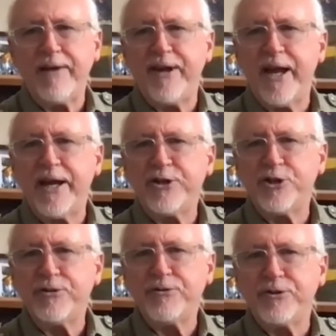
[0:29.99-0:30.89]

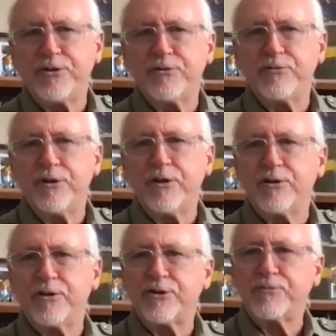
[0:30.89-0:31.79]
aviation to
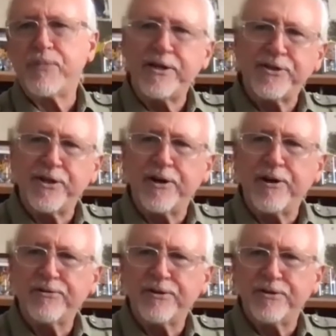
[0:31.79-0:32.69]
the space
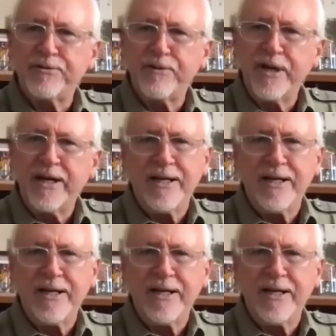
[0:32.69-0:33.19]
center to